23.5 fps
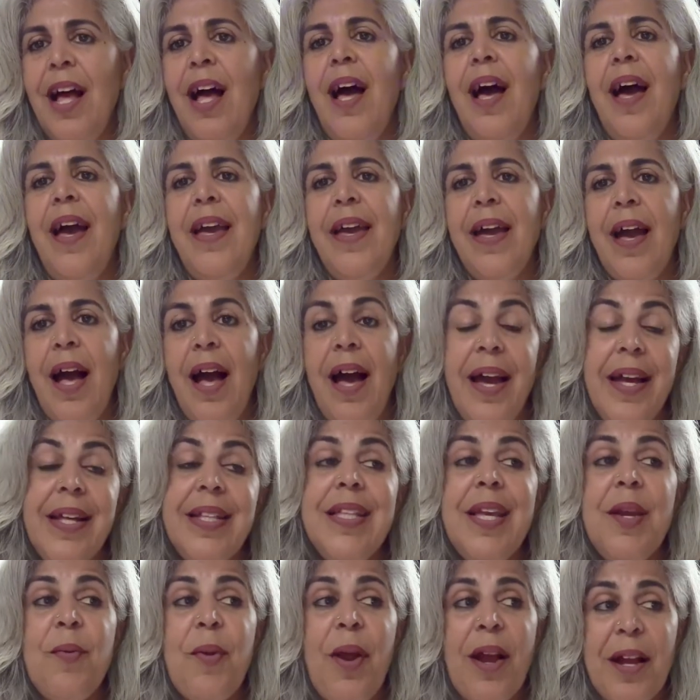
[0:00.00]
I
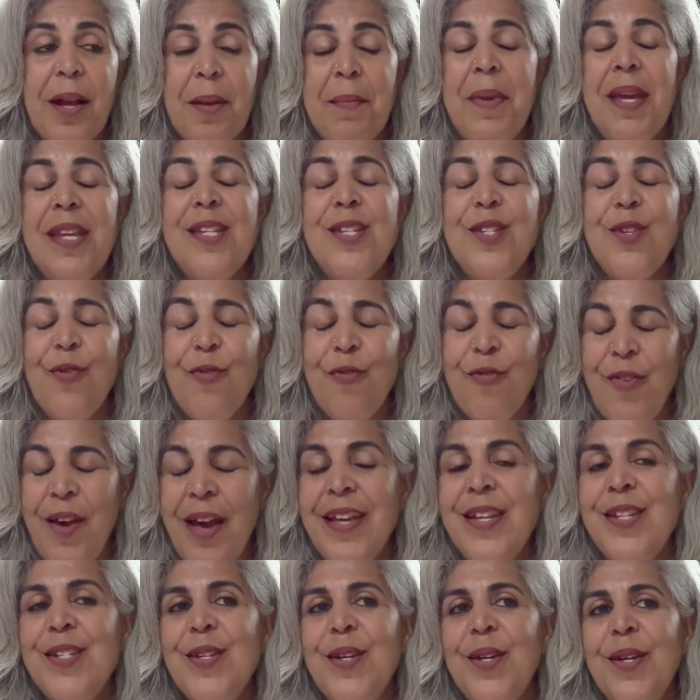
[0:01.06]
highly recommend you
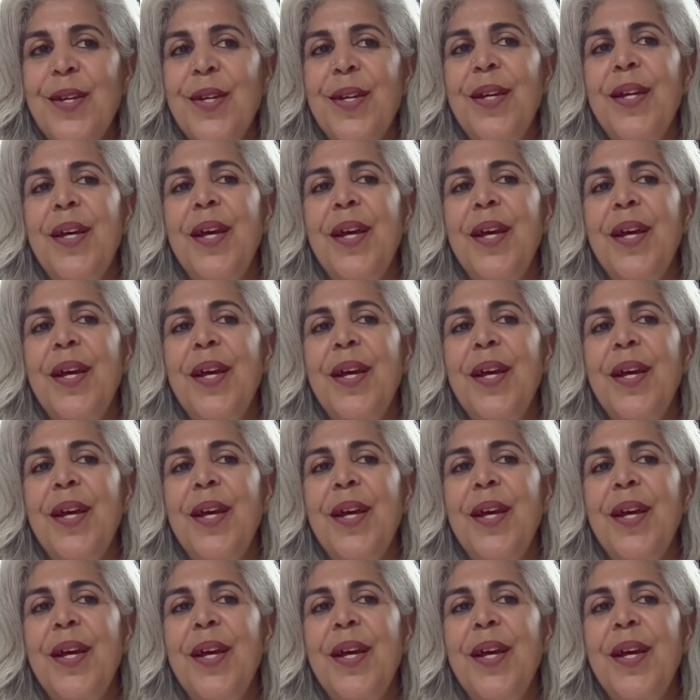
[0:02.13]
find a